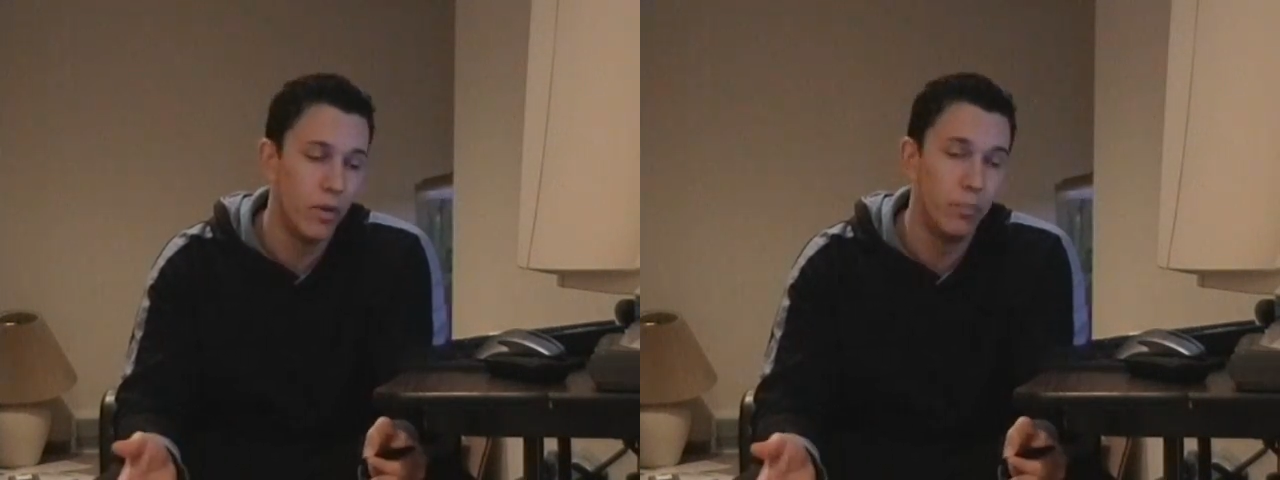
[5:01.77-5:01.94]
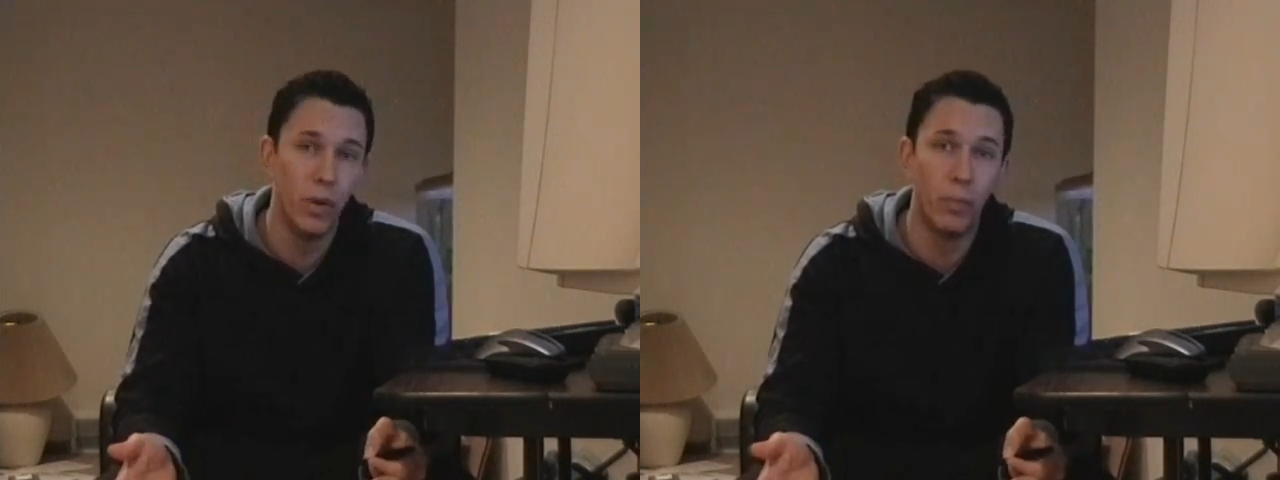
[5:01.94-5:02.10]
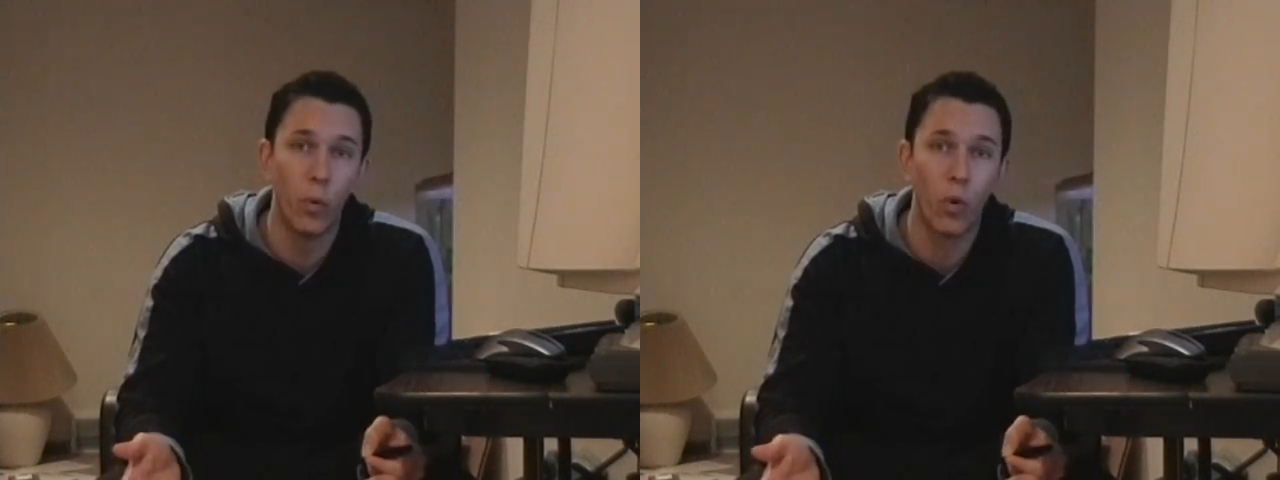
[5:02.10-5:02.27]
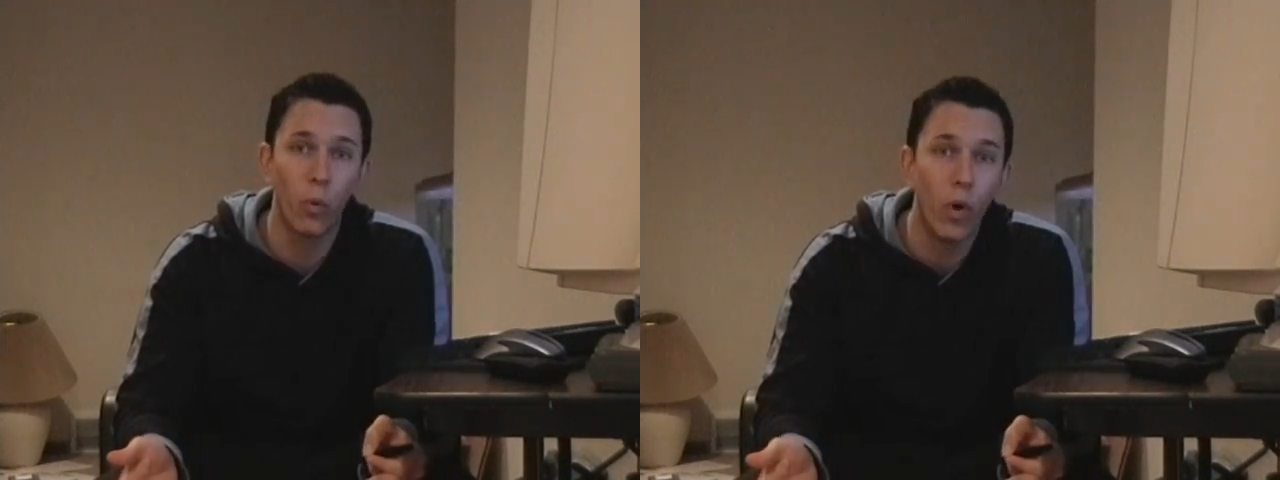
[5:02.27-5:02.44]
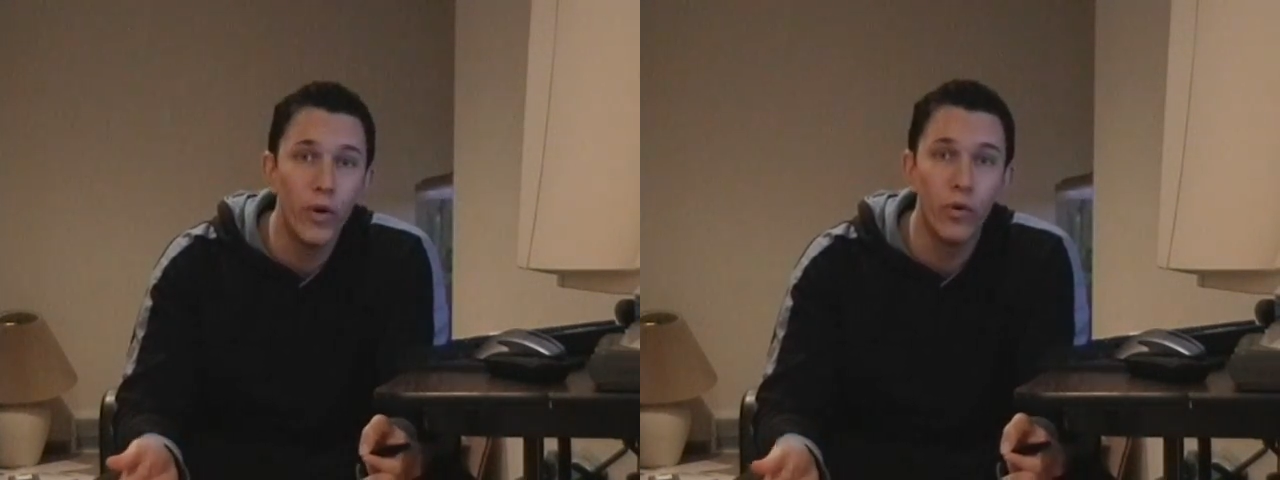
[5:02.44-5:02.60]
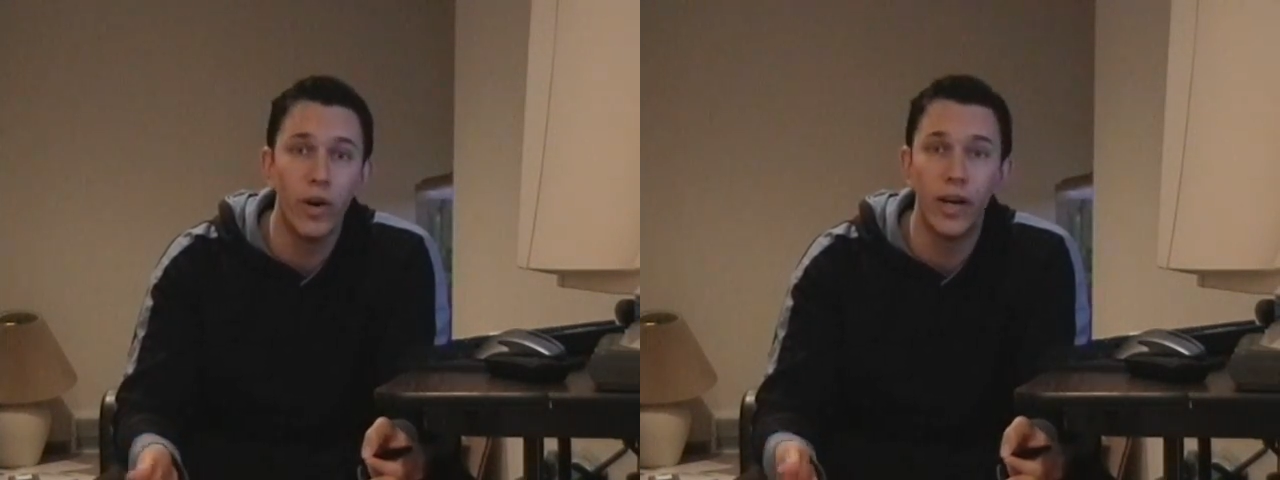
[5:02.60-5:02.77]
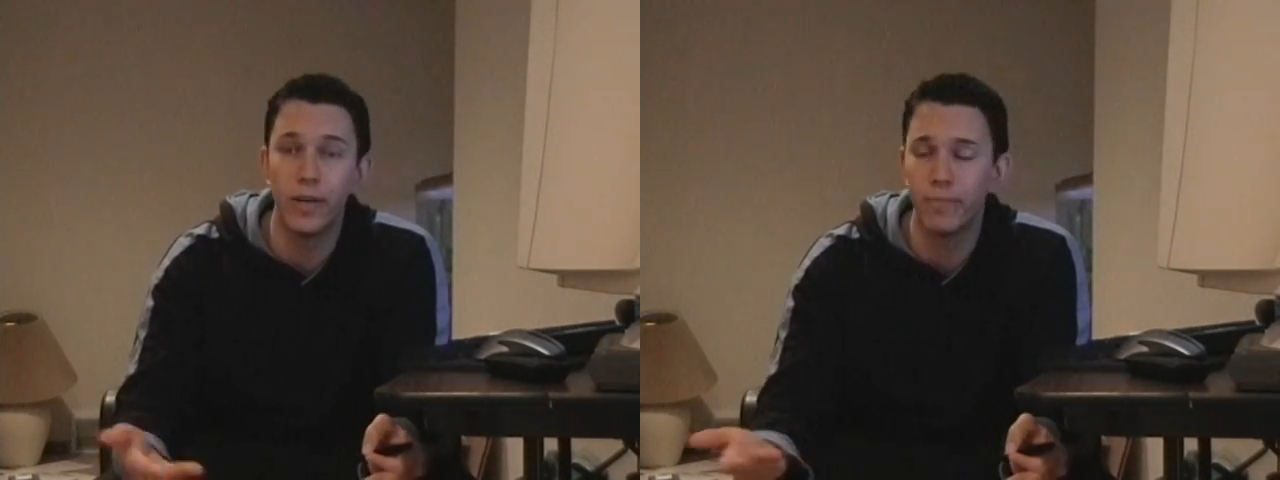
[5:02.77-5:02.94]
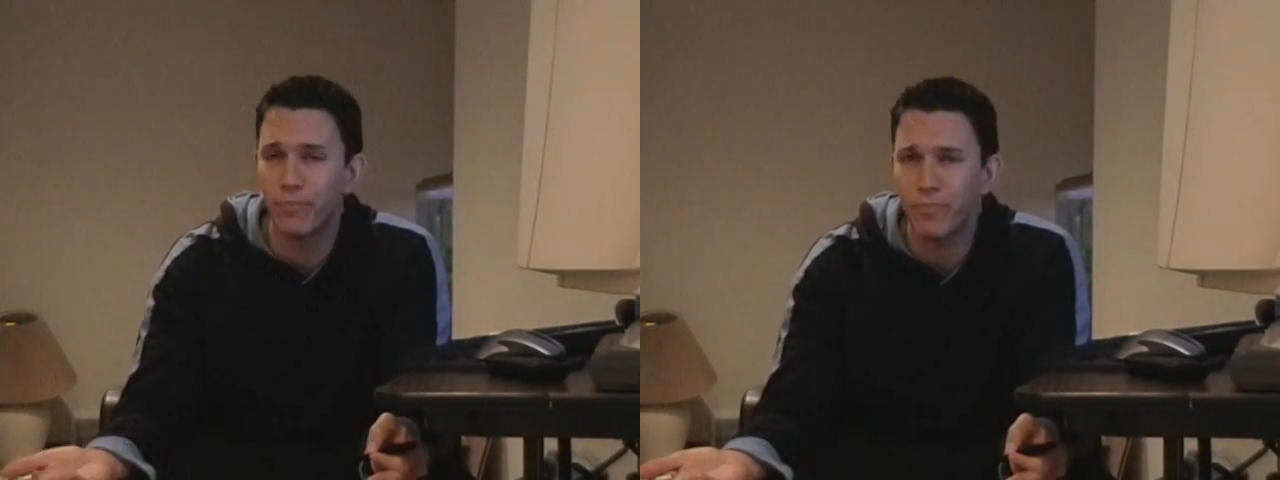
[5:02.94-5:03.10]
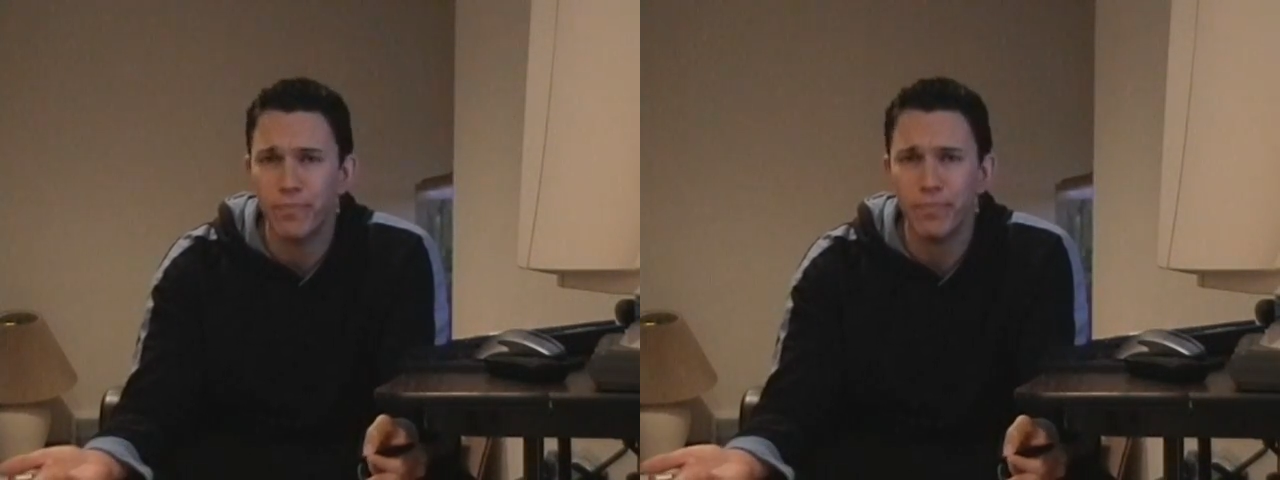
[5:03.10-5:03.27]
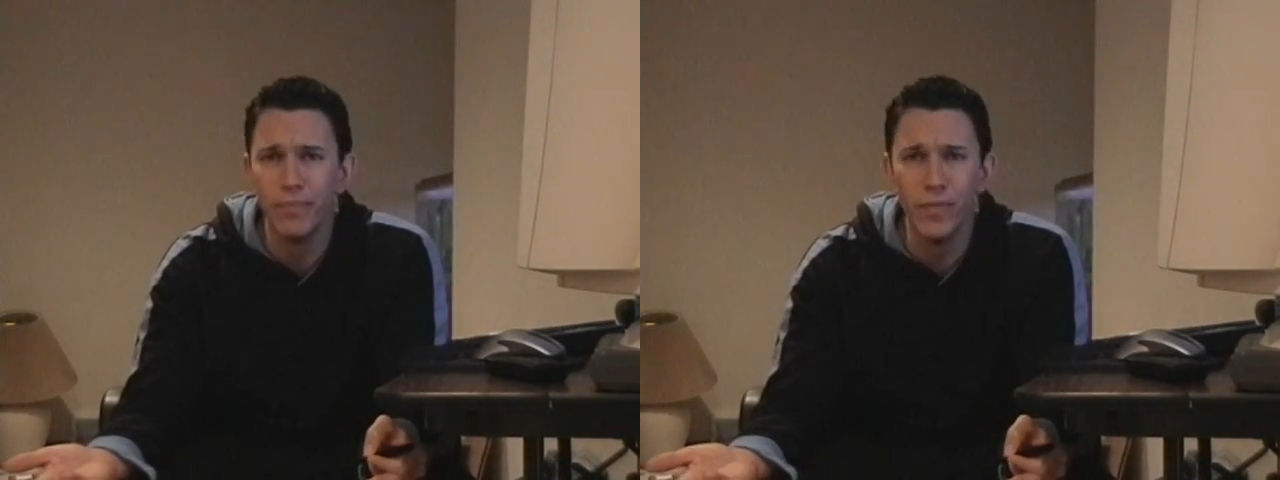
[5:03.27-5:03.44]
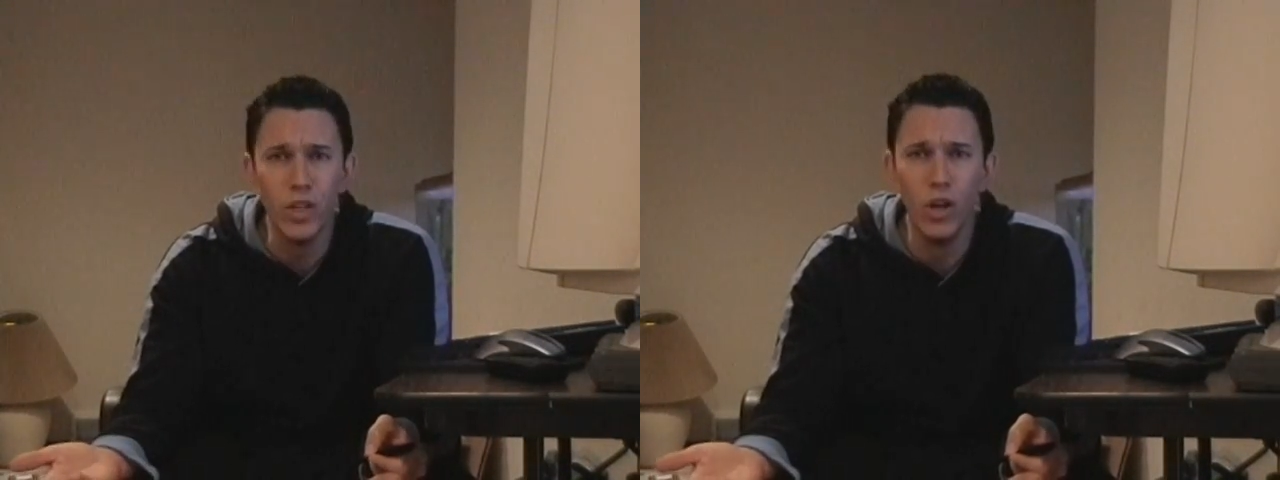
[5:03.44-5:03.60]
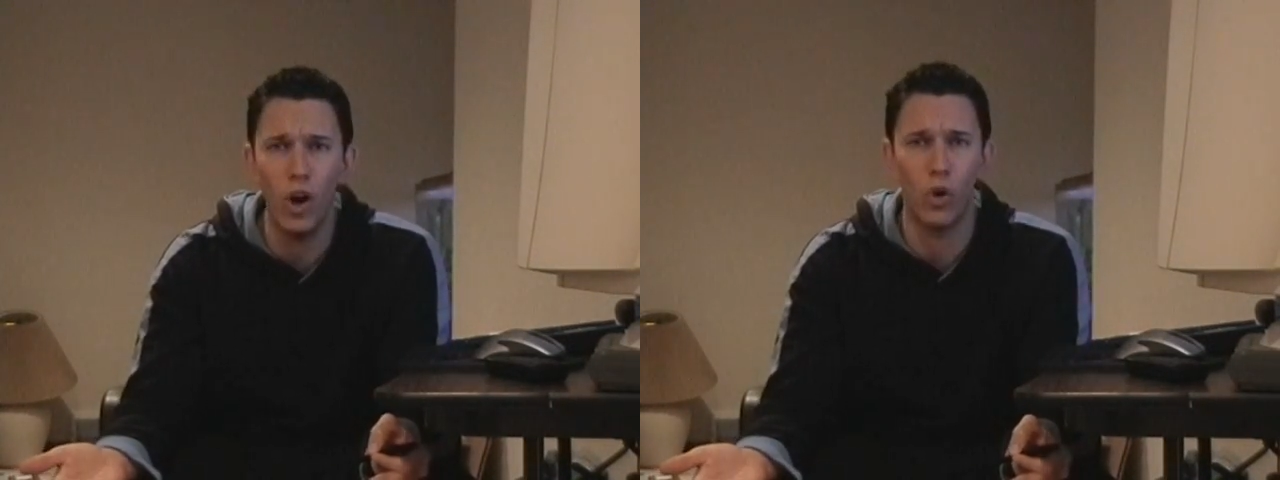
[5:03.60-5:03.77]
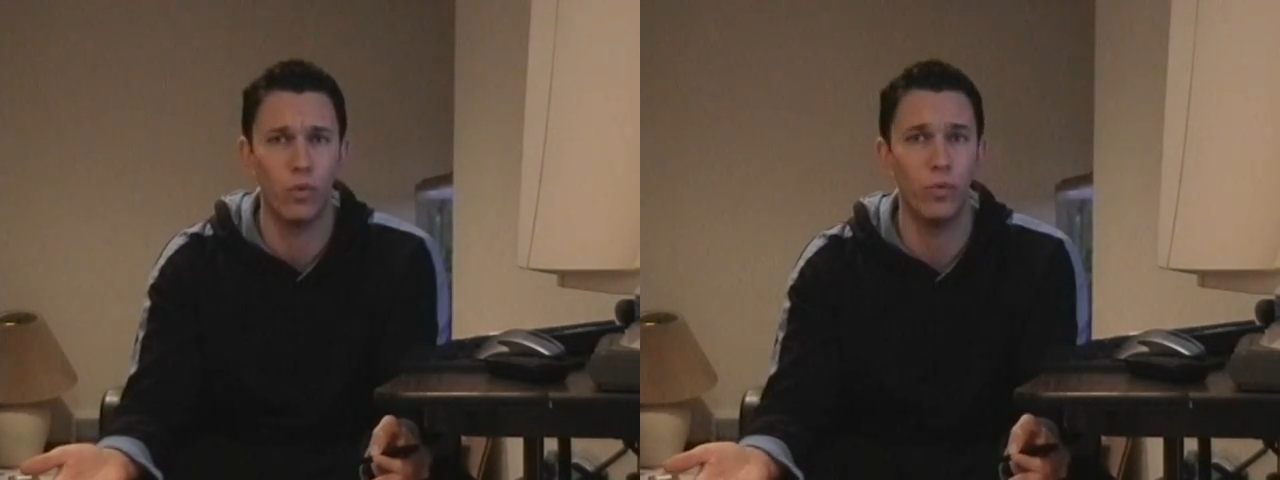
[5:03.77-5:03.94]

People were wondering, oh,